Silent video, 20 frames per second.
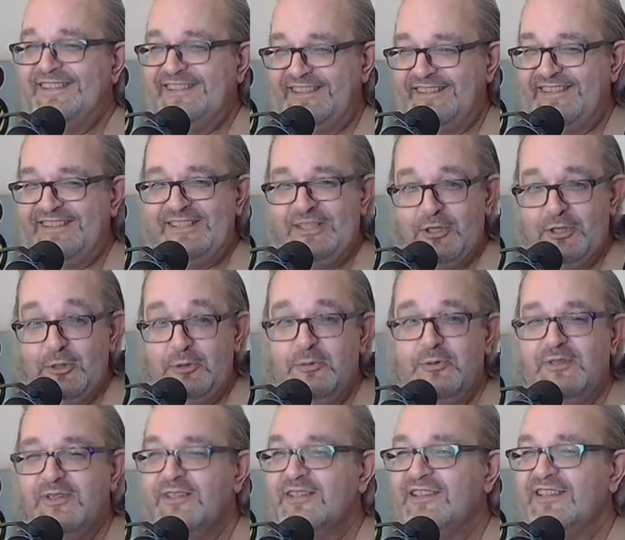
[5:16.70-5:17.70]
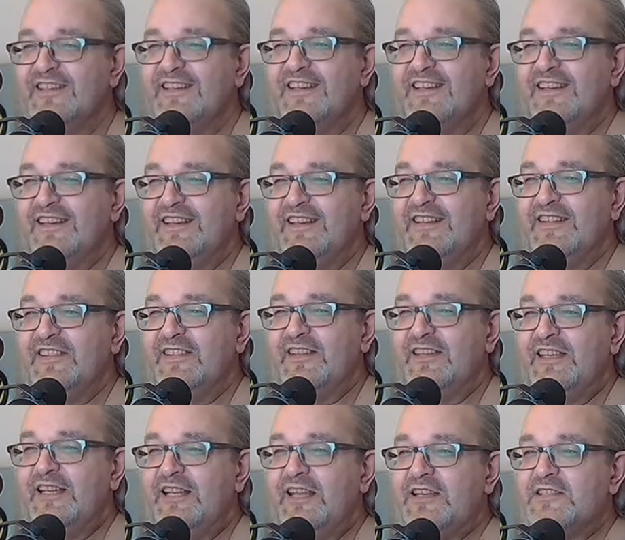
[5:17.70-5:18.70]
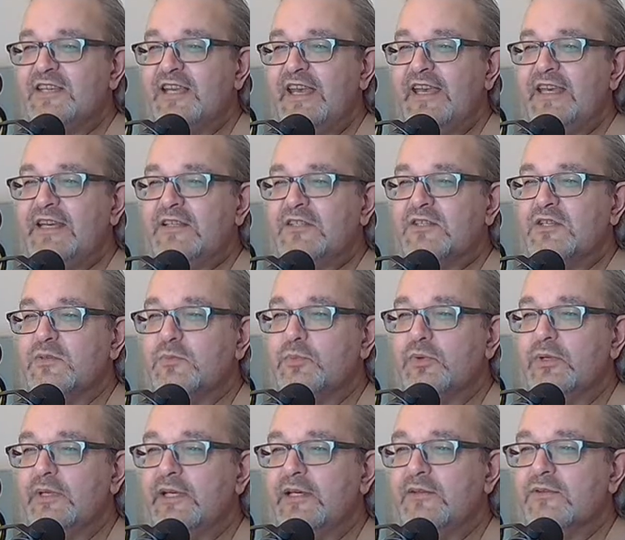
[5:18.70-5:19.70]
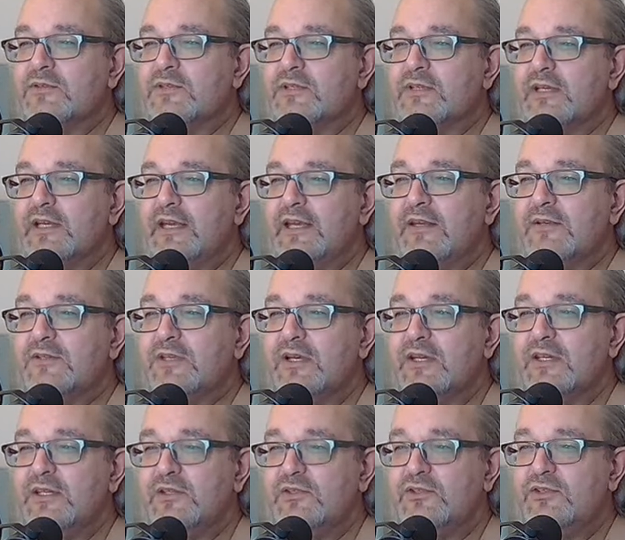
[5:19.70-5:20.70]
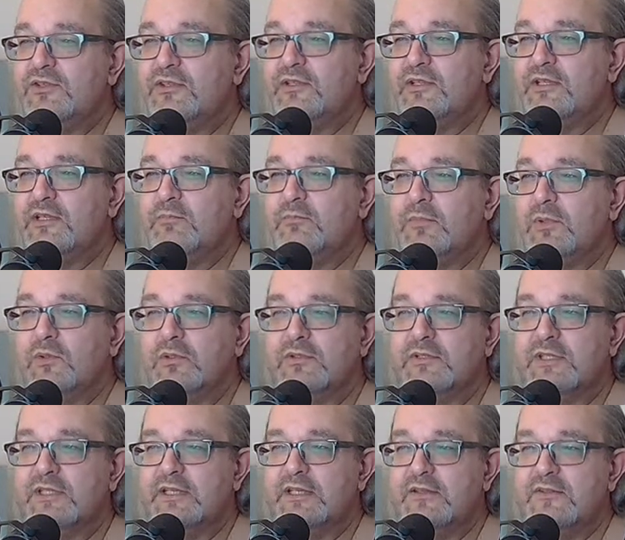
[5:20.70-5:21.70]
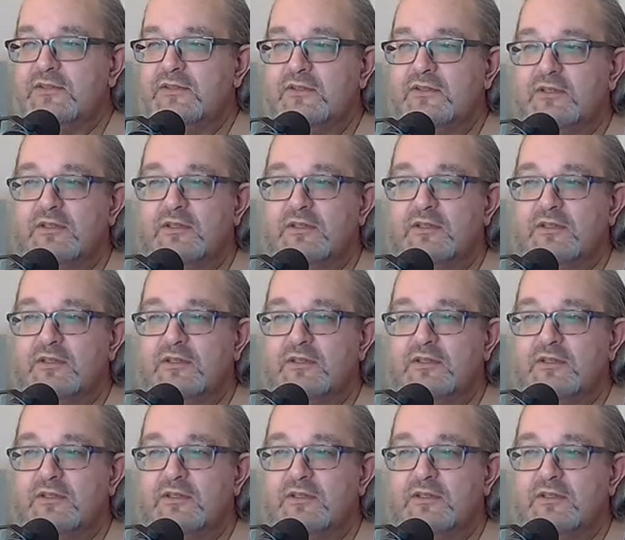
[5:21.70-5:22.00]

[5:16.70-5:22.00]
yeah, you, the letter X is pronounced SH in Maltese.